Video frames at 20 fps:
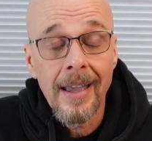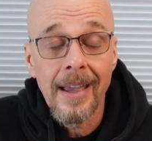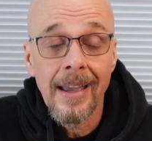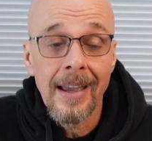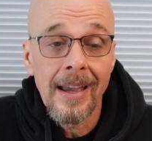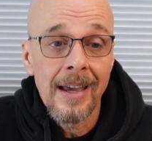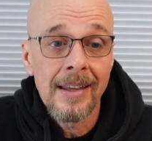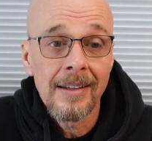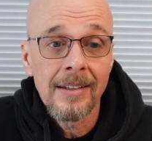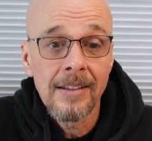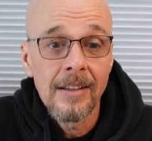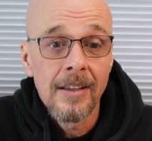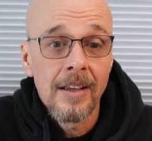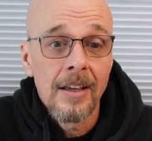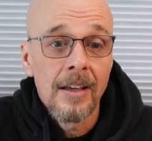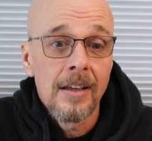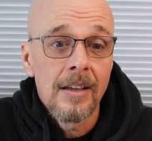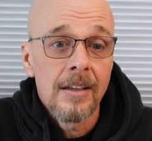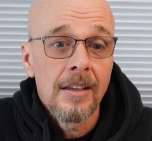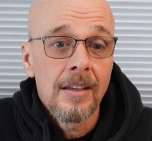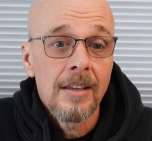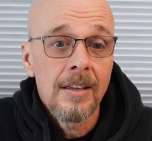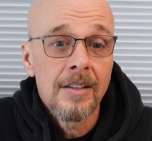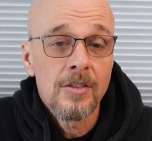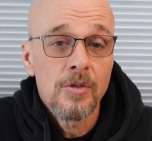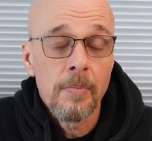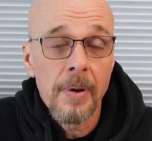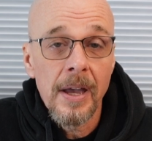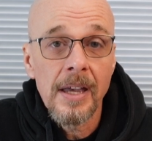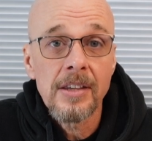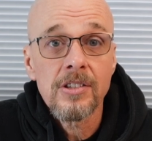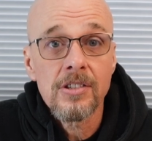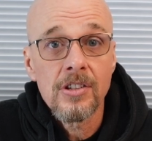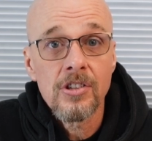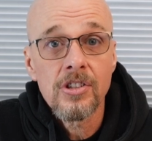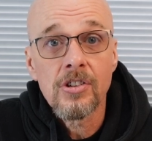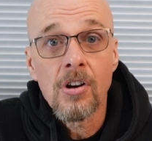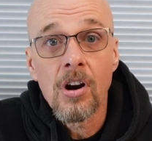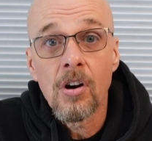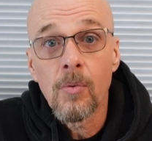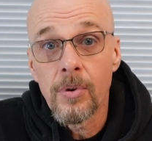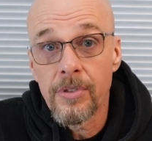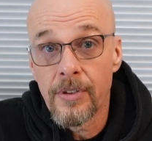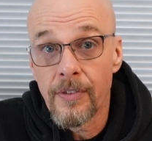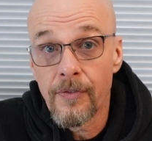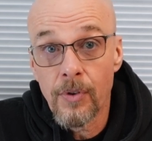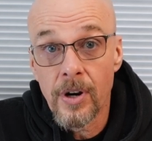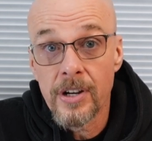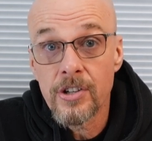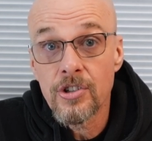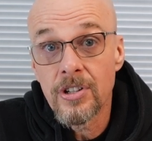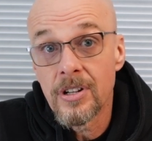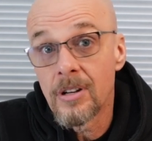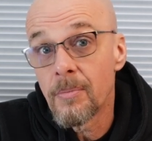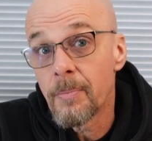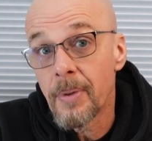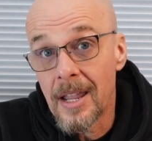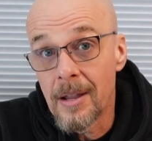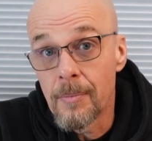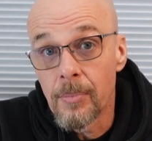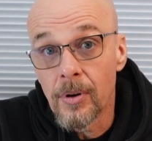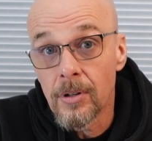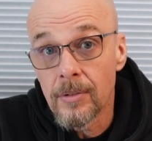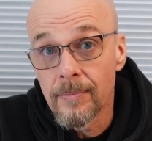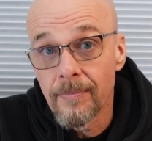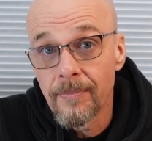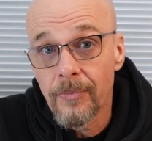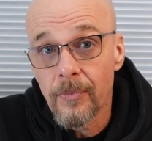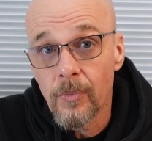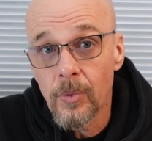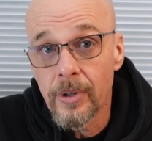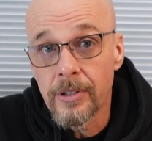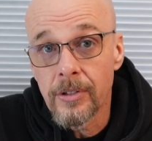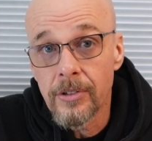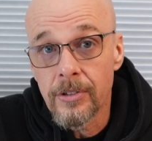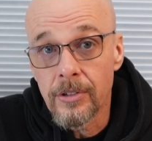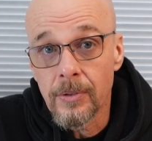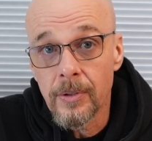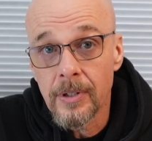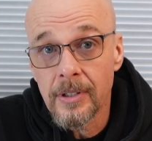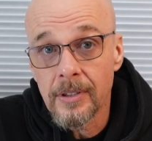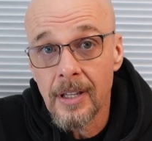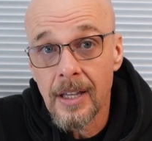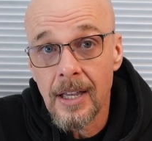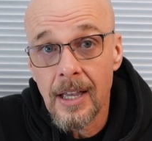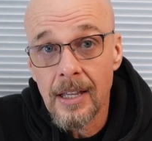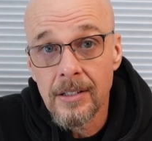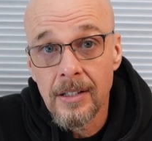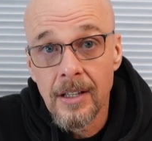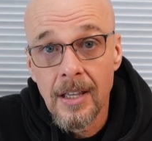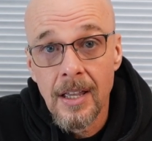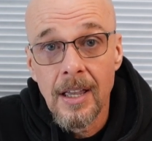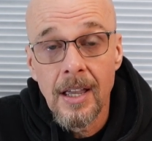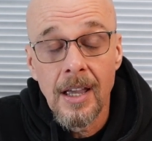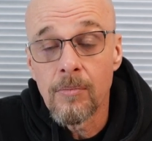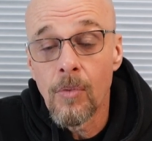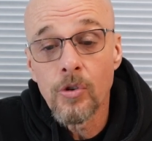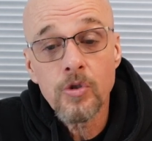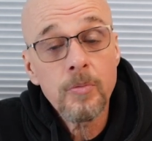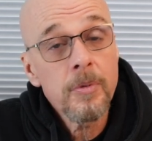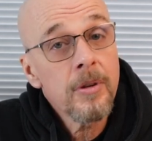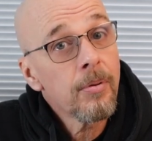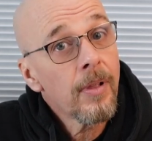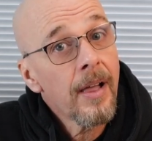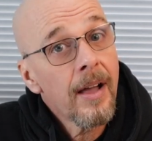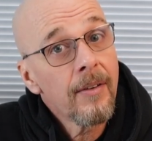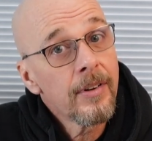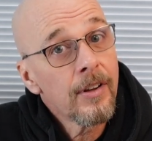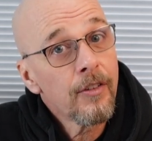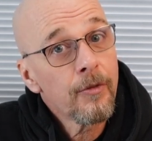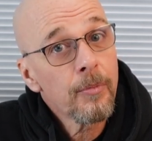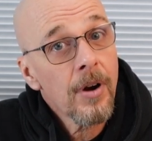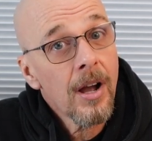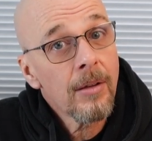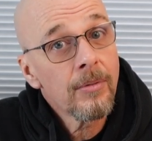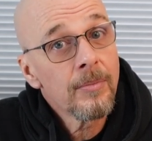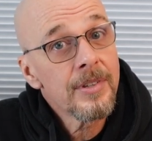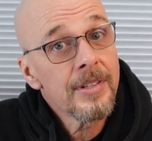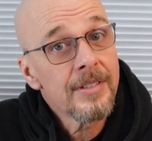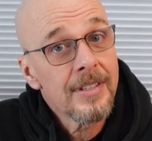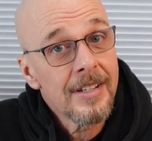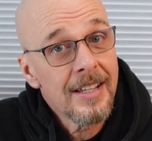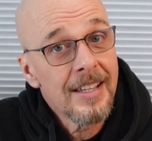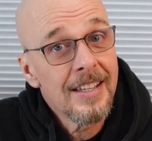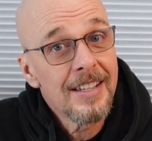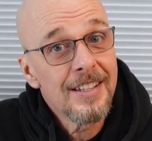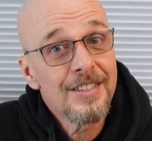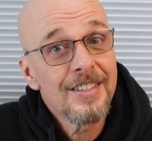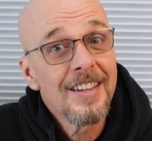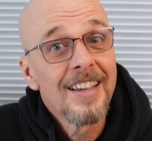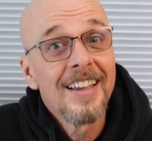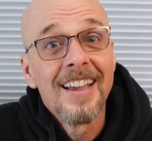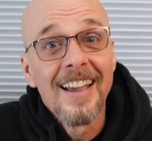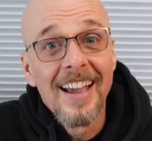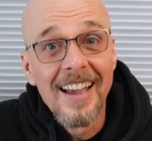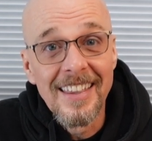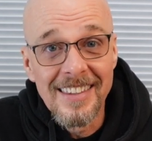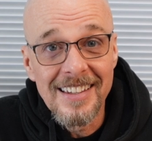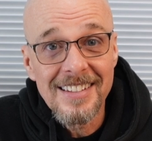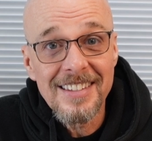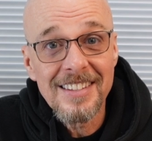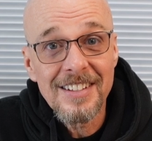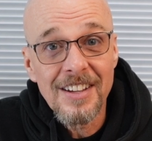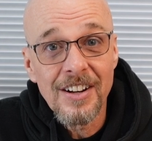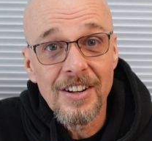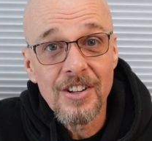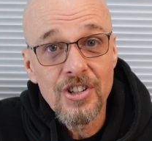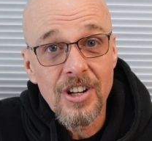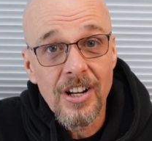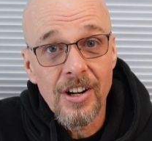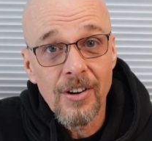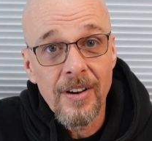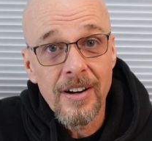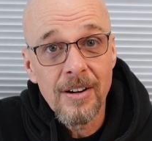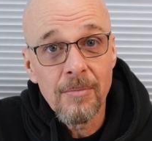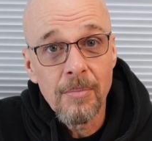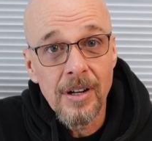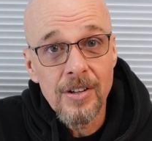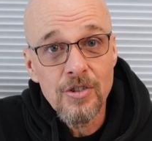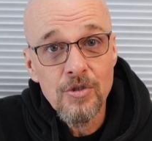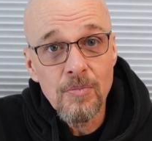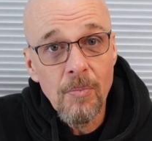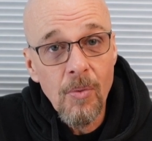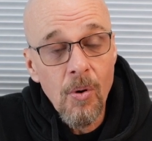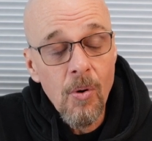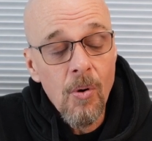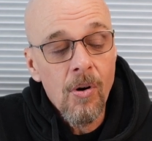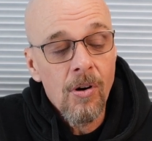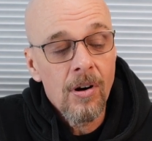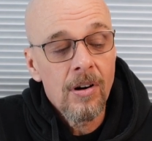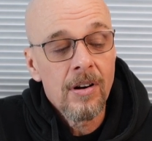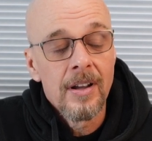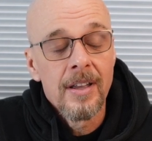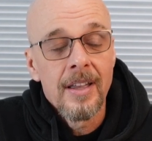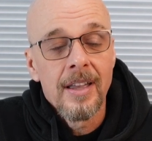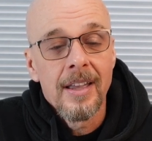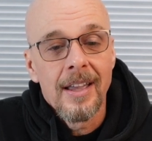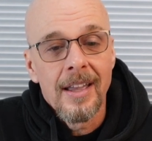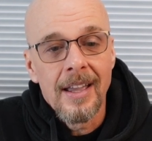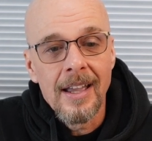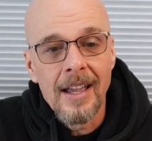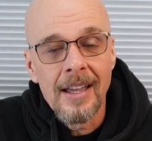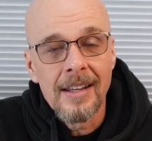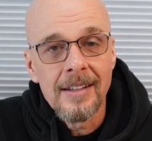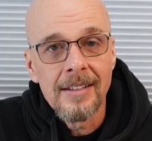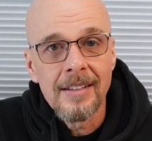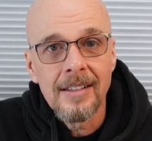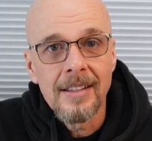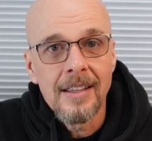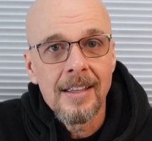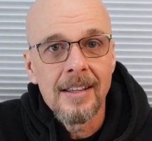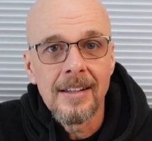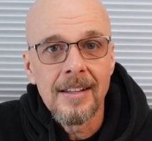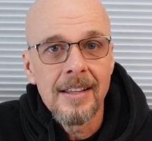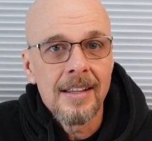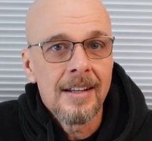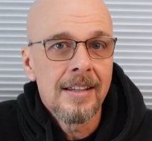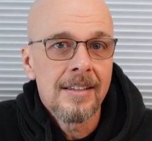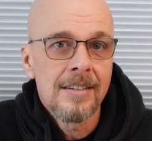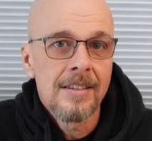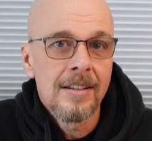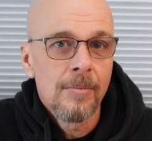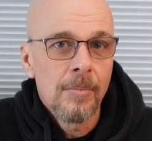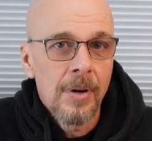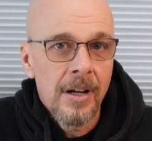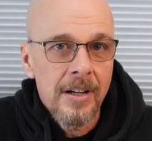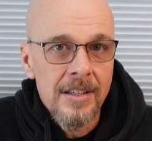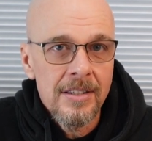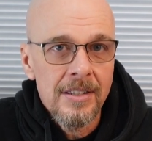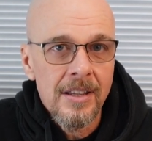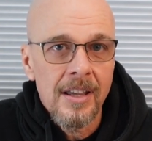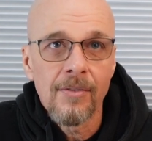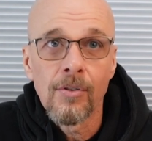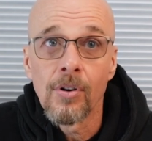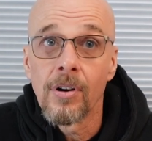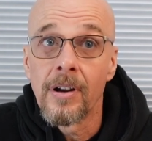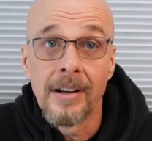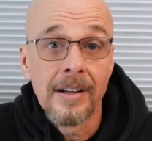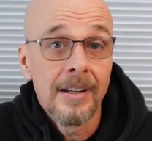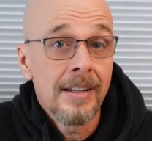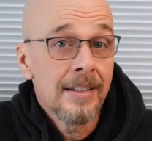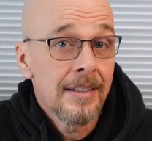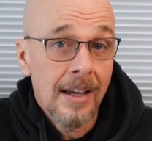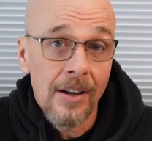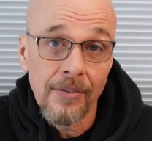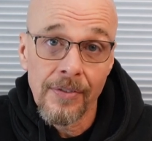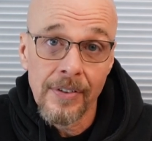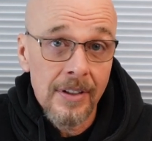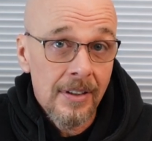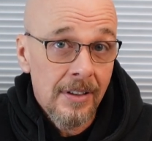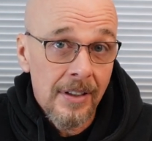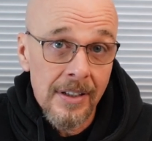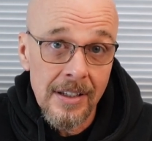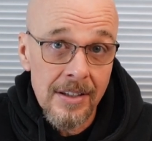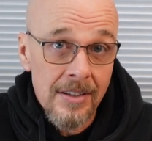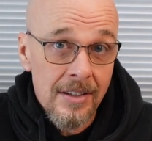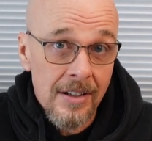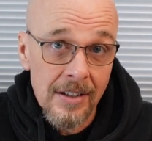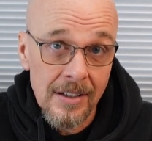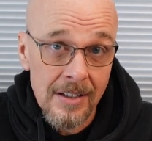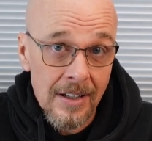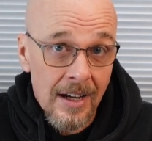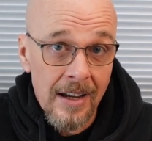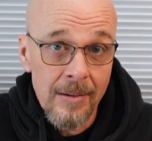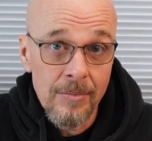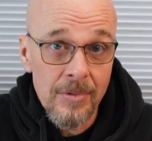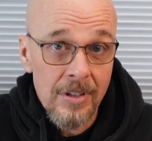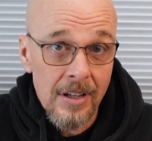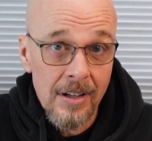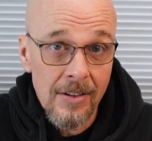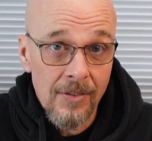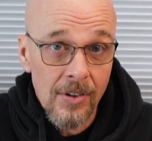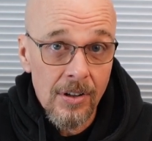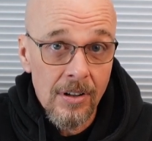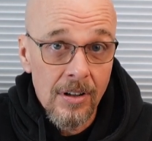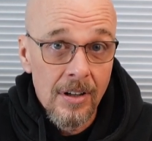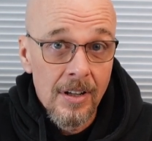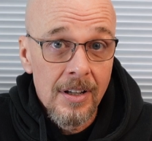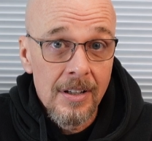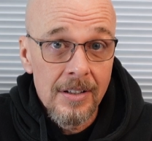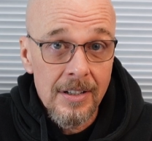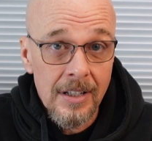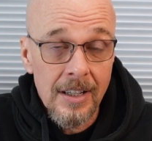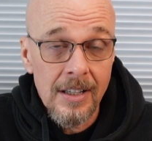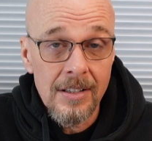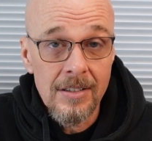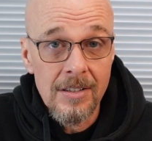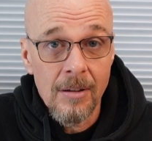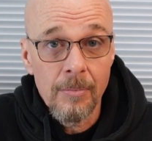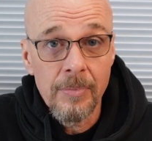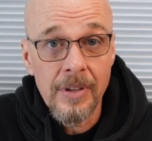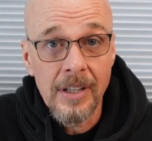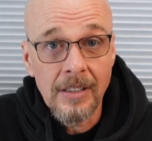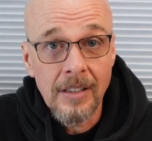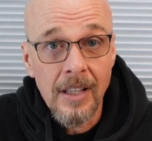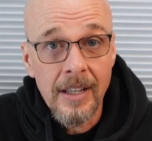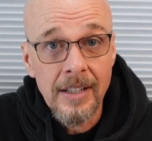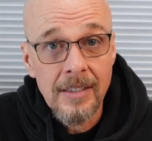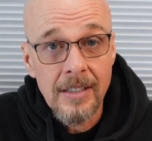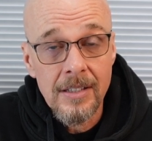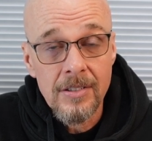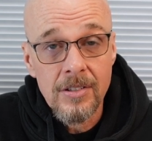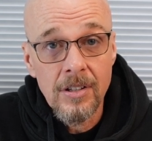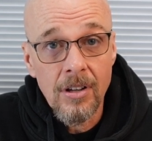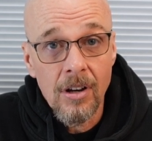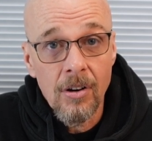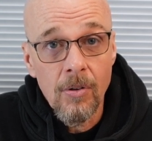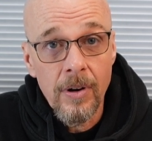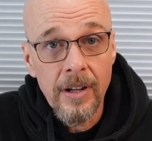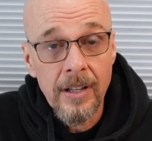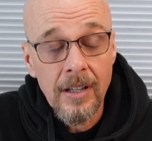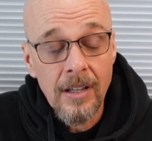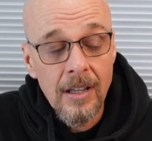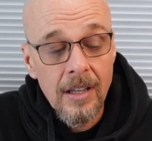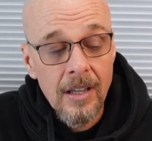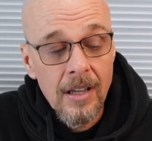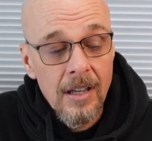And it's best to start with a fresh sheet of paper when you're doing that. Most people have enough problems as it is, and this is going to generate a bunch more. And it isn't a money saver, and it definitely isn't a time saver to get something like this going.